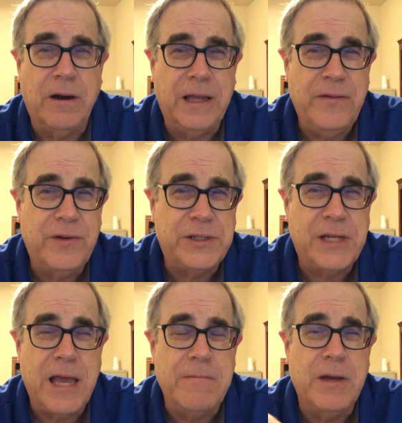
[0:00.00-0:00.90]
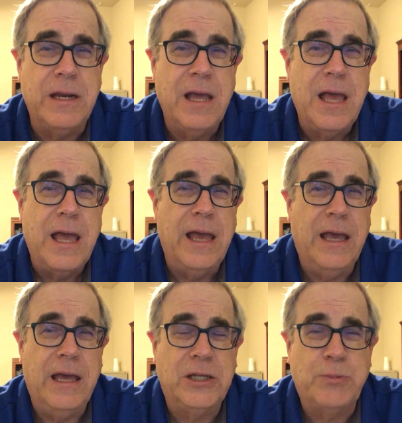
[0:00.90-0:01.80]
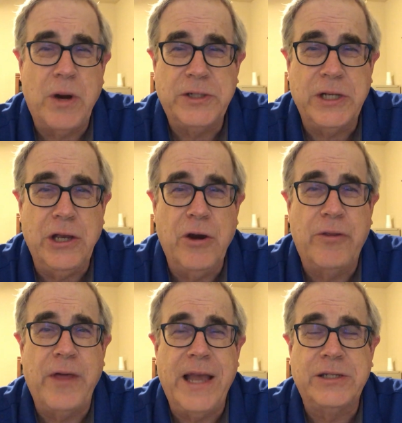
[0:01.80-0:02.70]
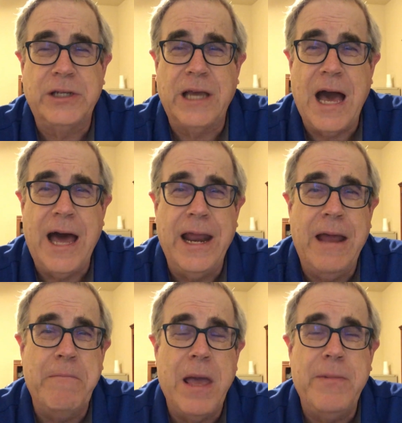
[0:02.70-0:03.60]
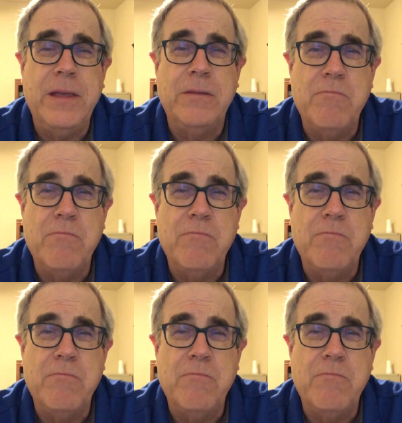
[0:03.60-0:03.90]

Leave a statement expressing your thanks to God and maybe